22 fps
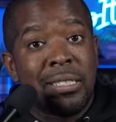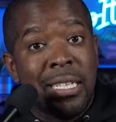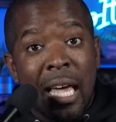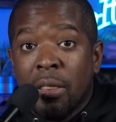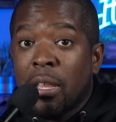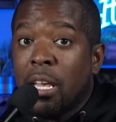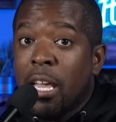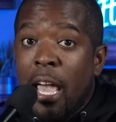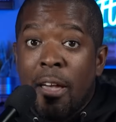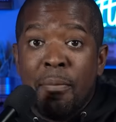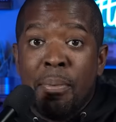Now,
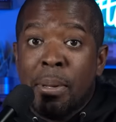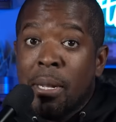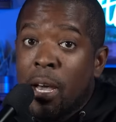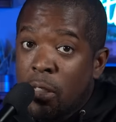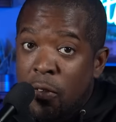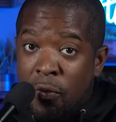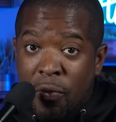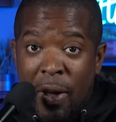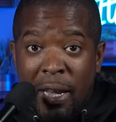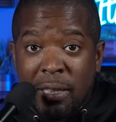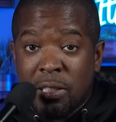there have been
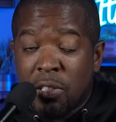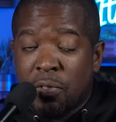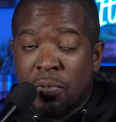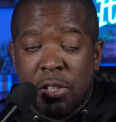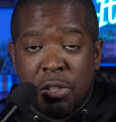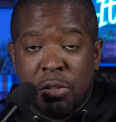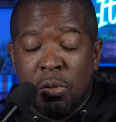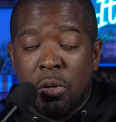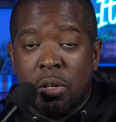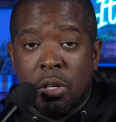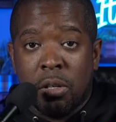other factors for
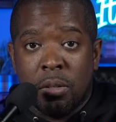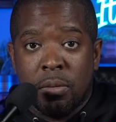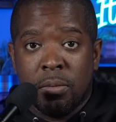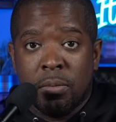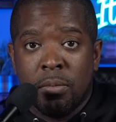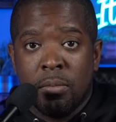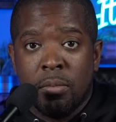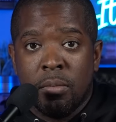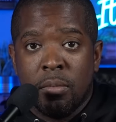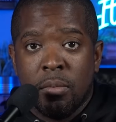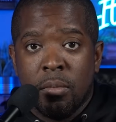sure.
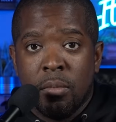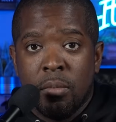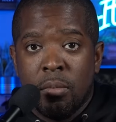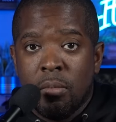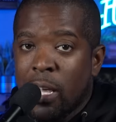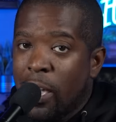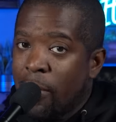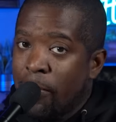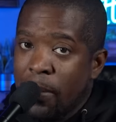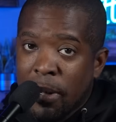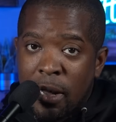
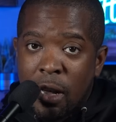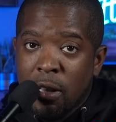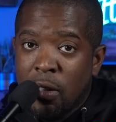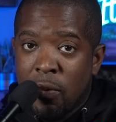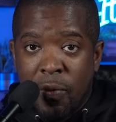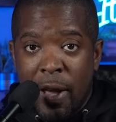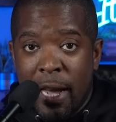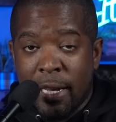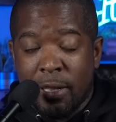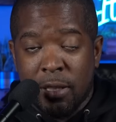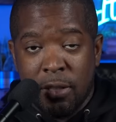There have been other
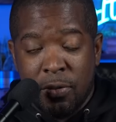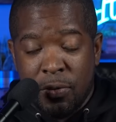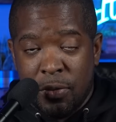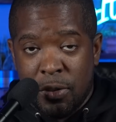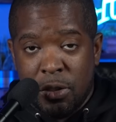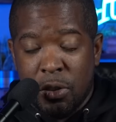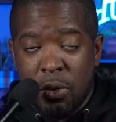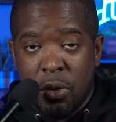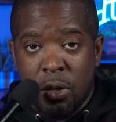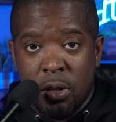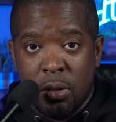factors for
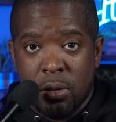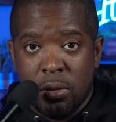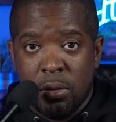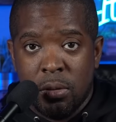sure.